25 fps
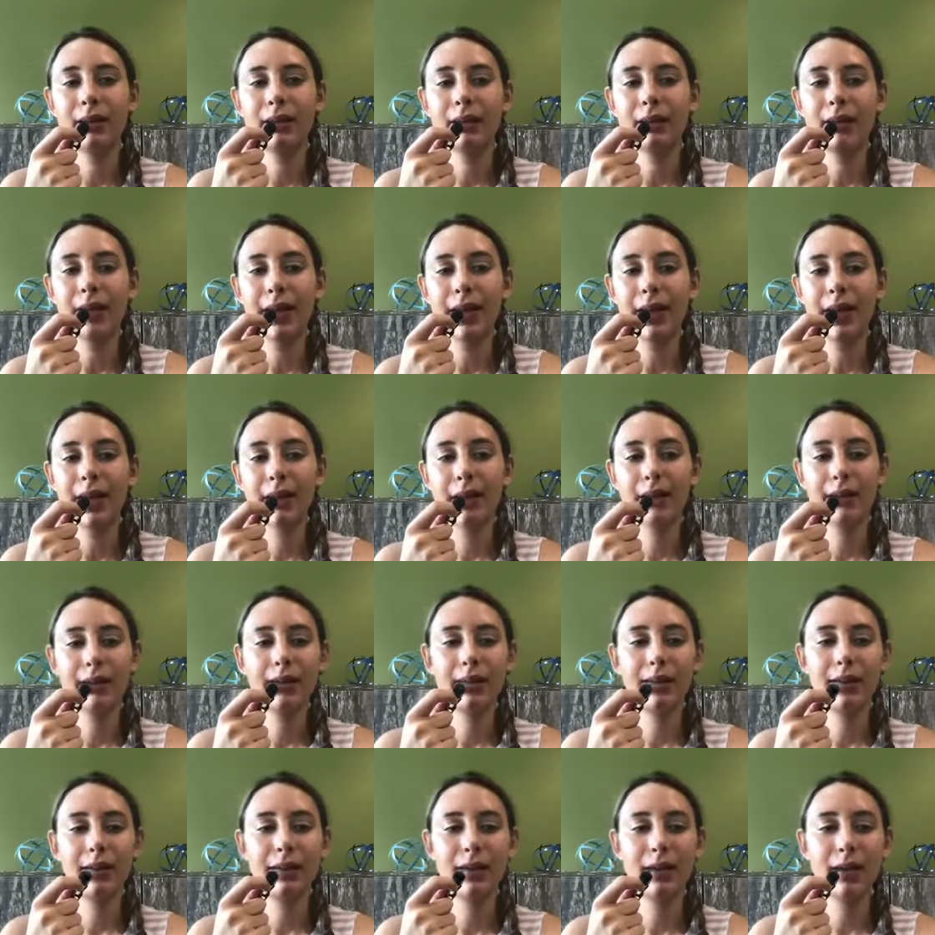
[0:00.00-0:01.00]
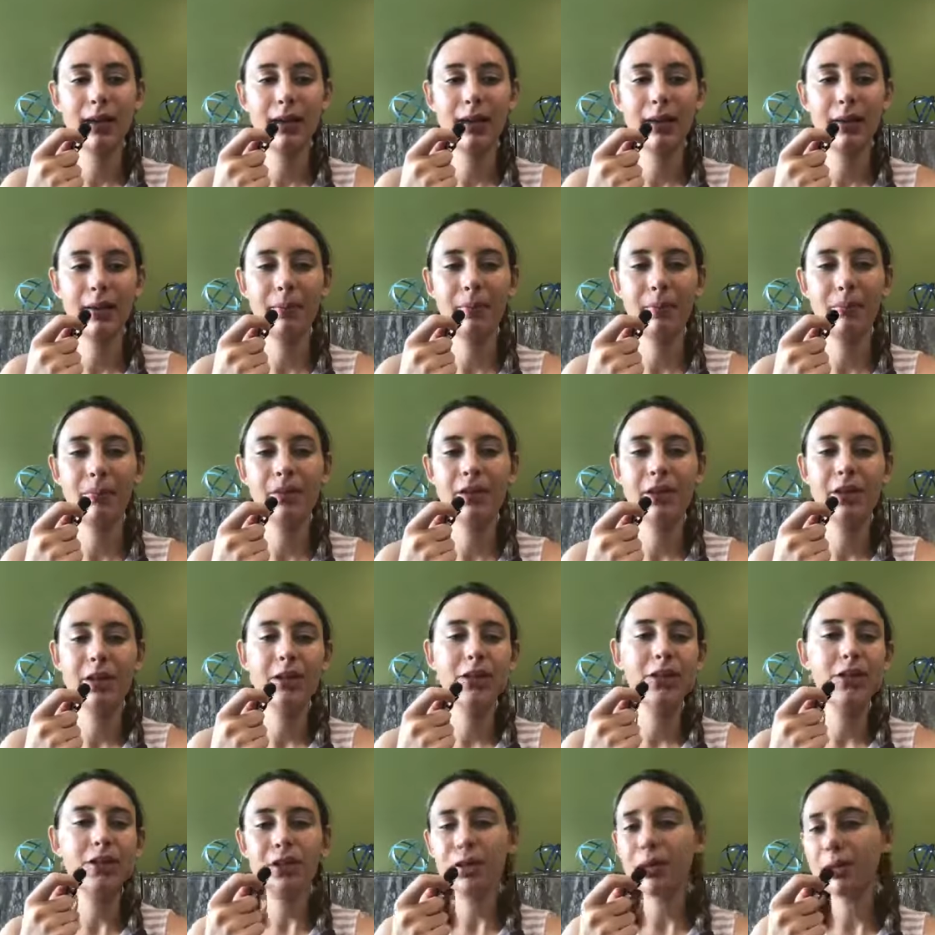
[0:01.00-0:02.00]
like um,
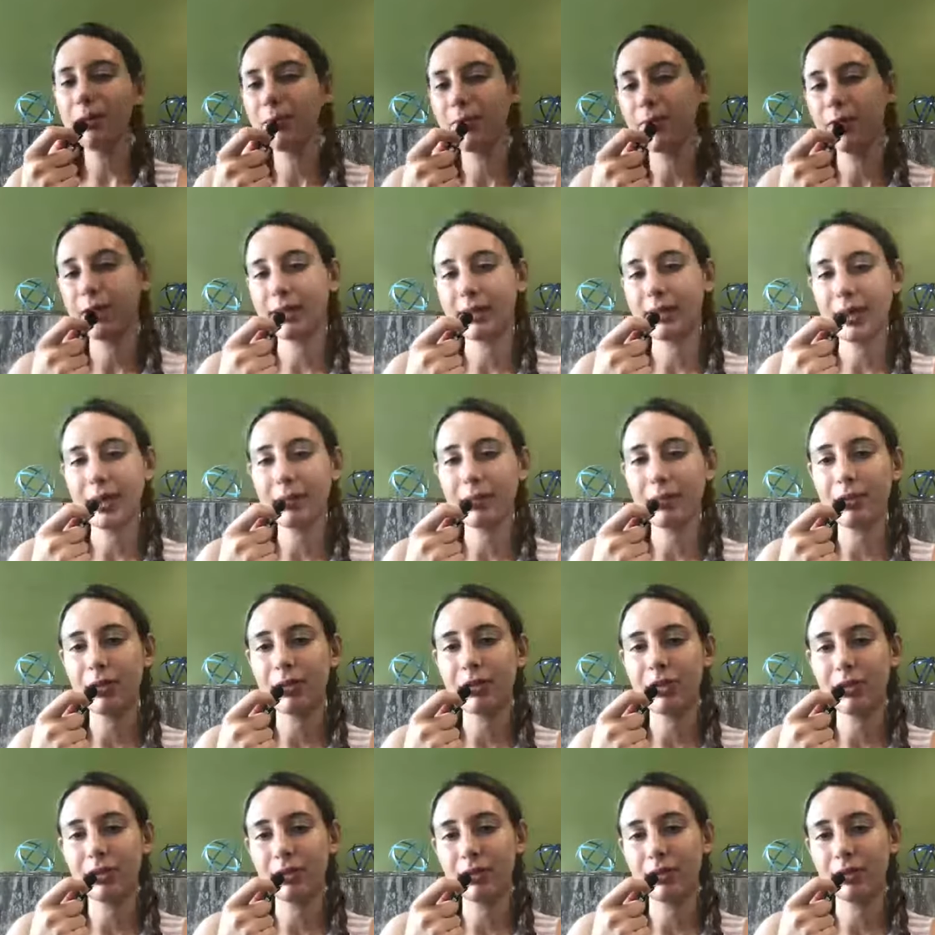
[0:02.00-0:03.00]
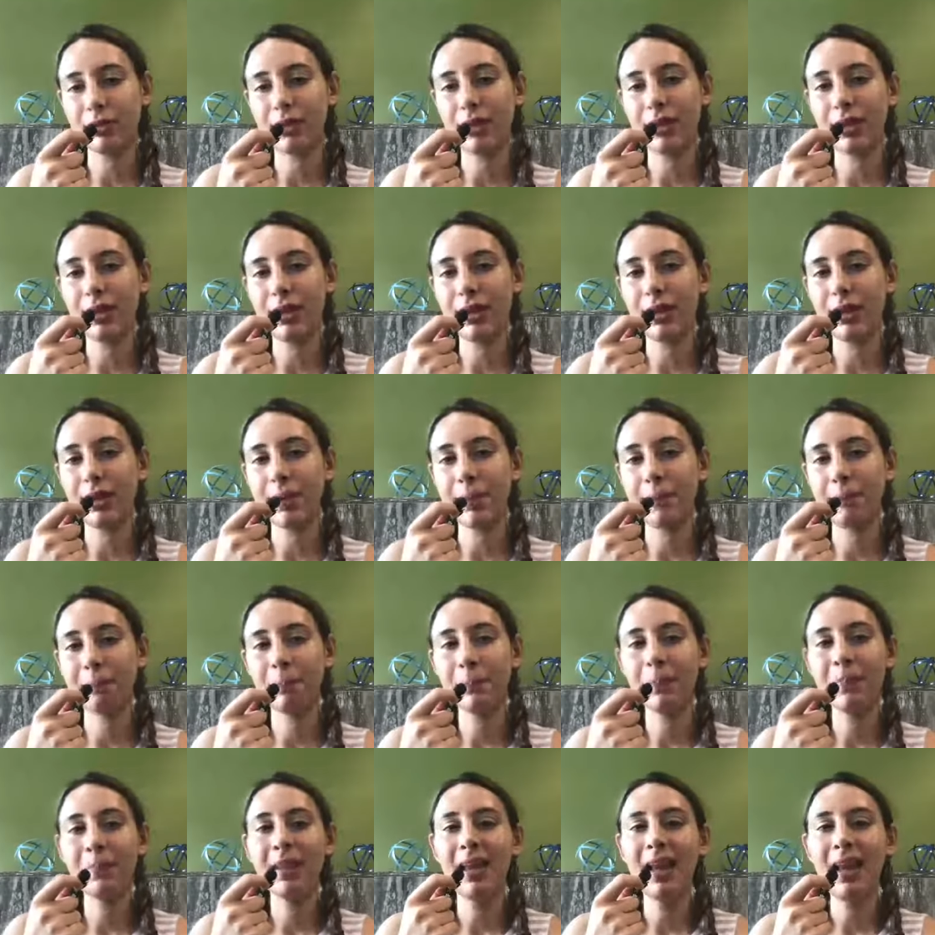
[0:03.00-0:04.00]
youtube for example just um,
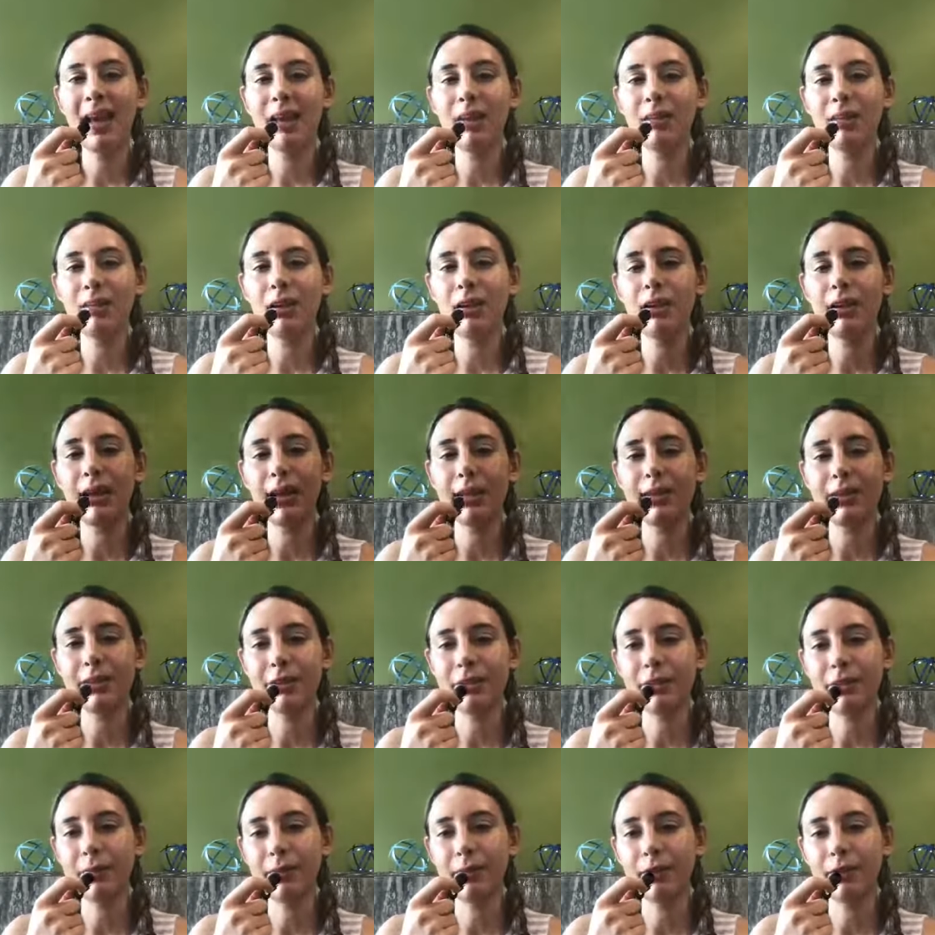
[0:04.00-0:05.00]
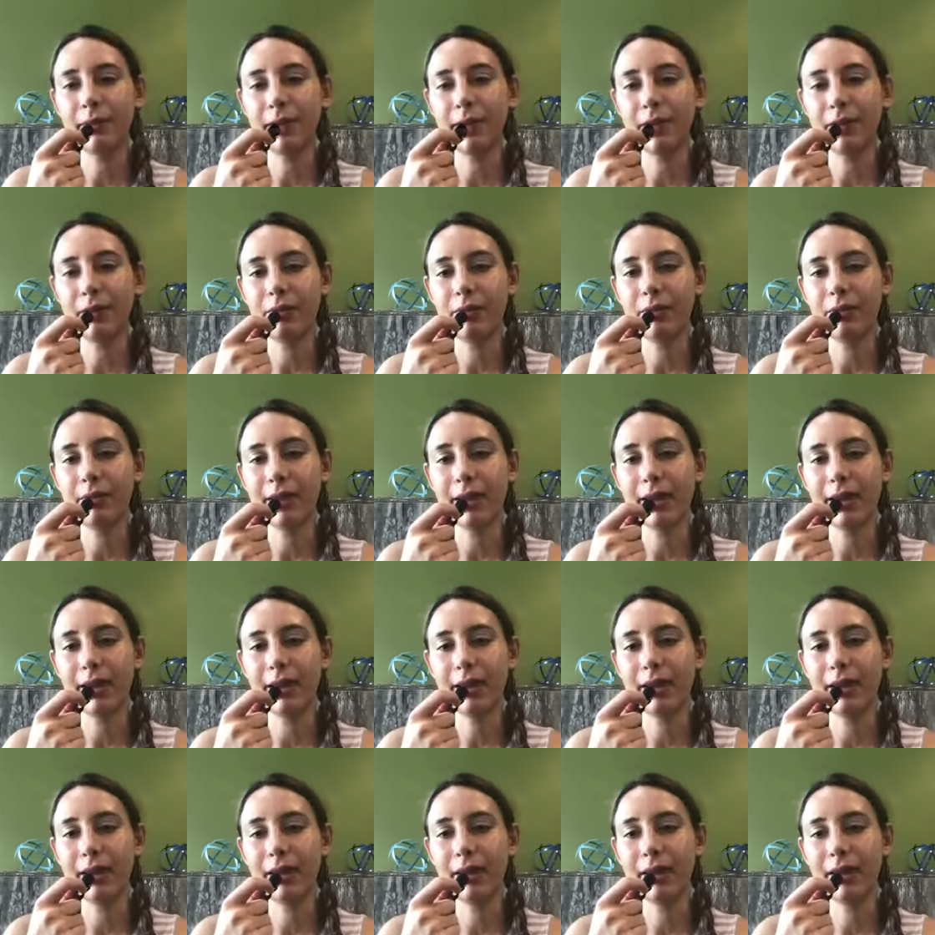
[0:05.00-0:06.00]
how long has YouTube been around?
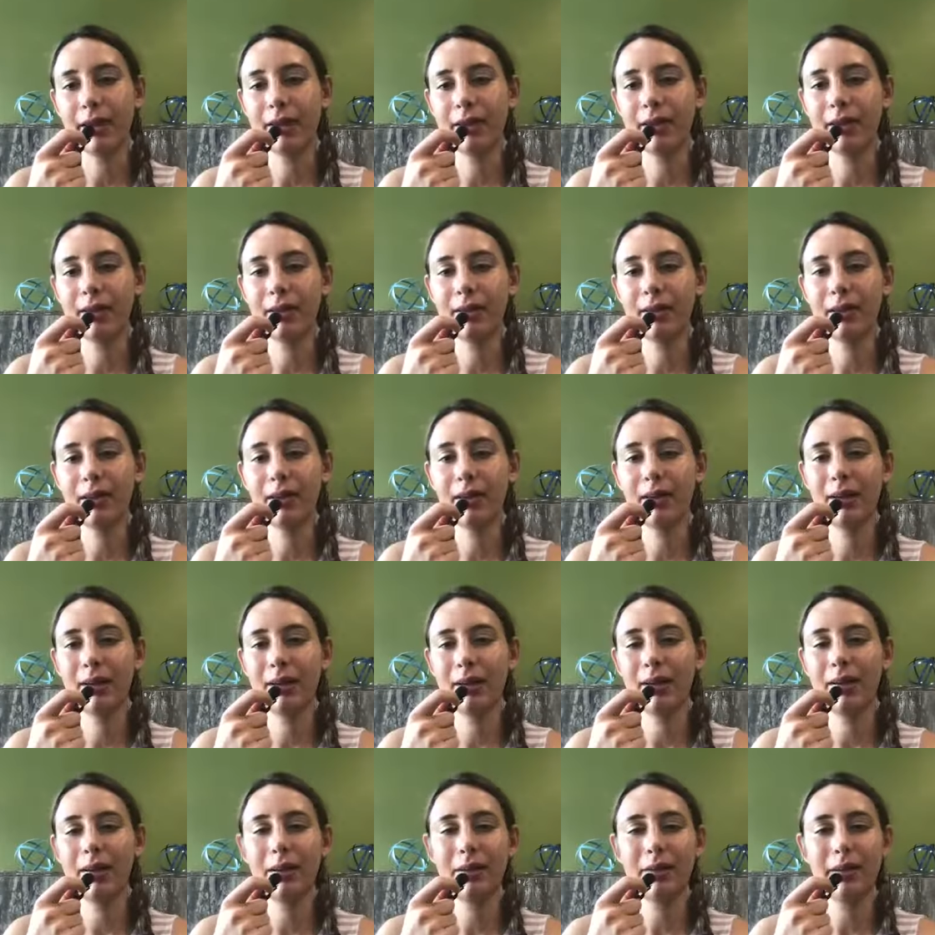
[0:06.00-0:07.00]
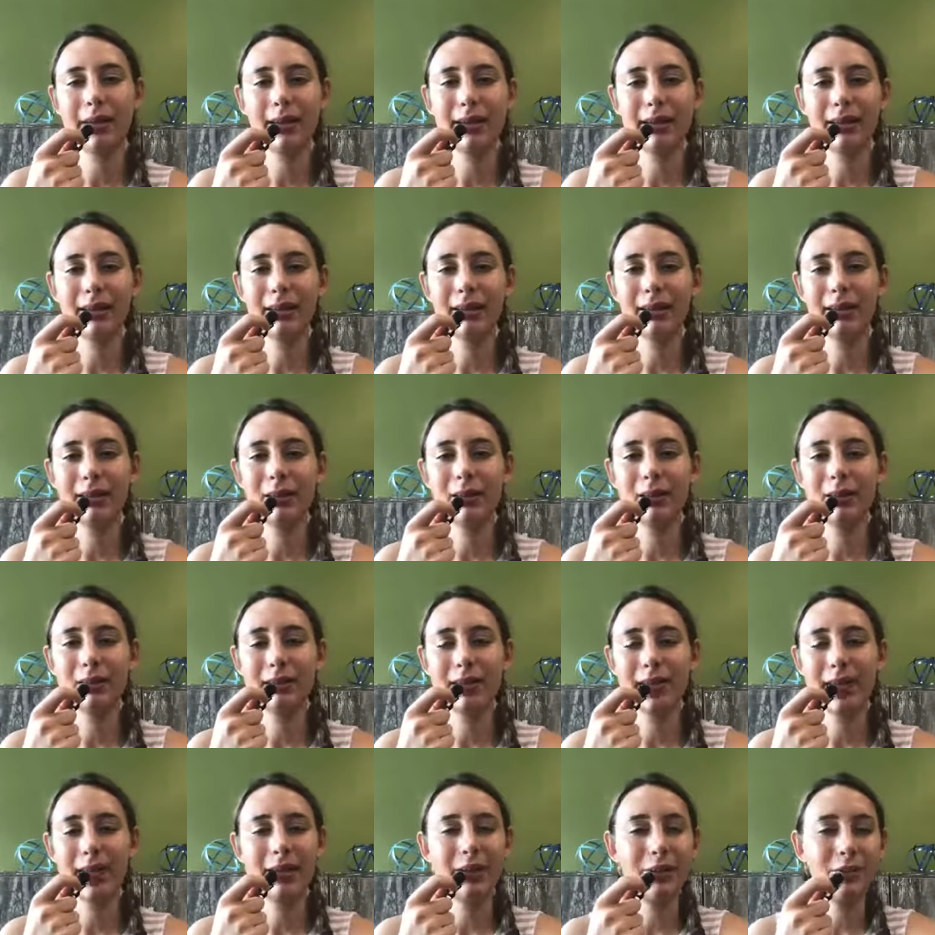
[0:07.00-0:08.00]
Like, I don't know, like a little
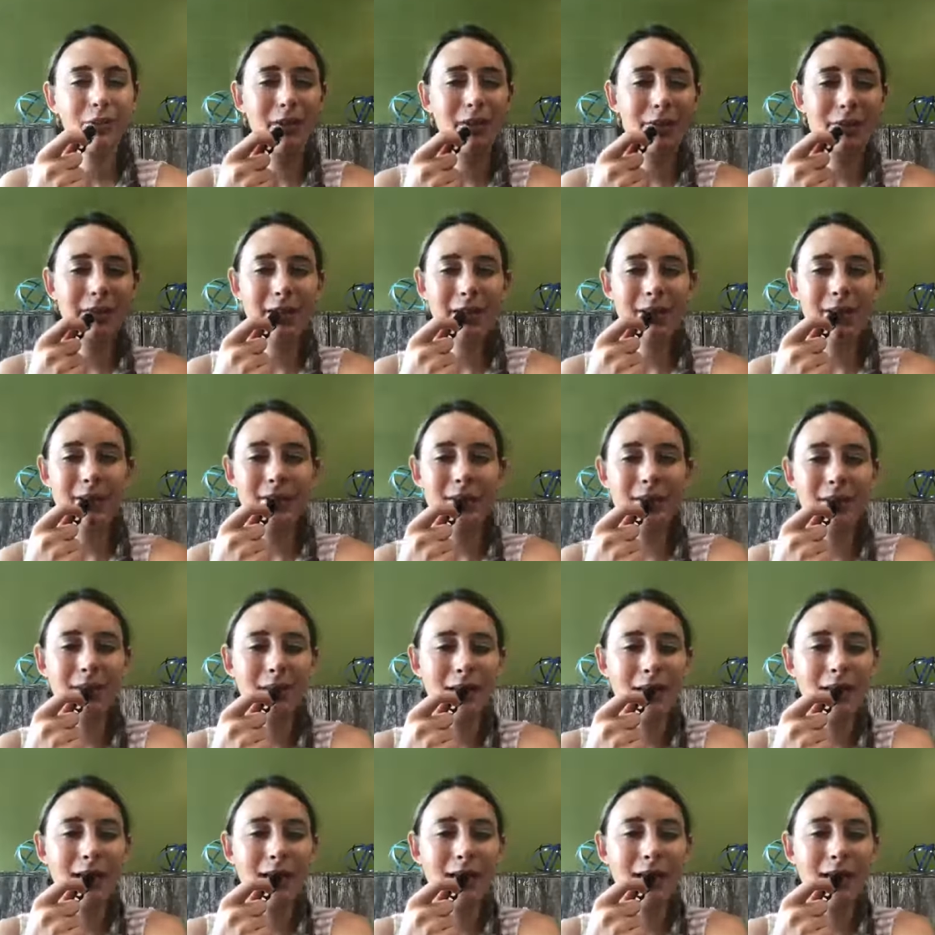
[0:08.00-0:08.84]
10, 12 years.